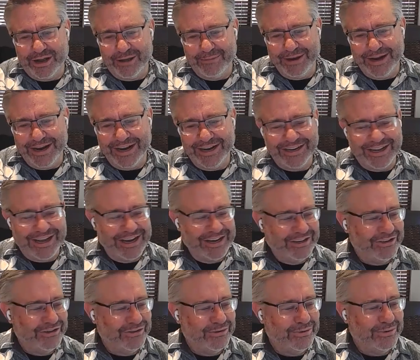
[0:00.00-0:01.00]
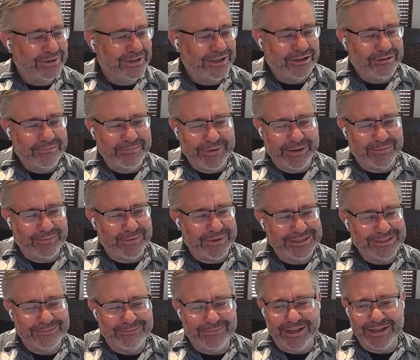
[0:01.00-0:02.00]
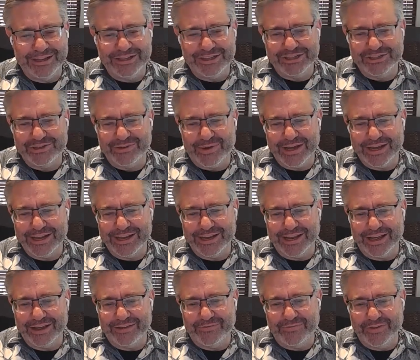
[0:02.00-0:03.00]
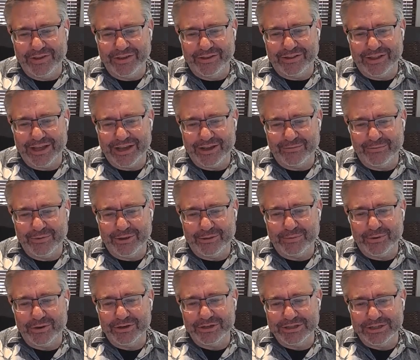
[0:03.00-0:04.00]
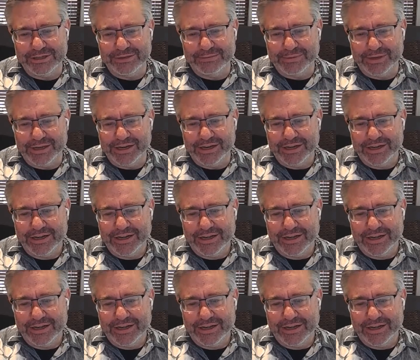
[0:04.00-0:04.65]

I mean, I do a little bit once a month just so I can feel like a real person, but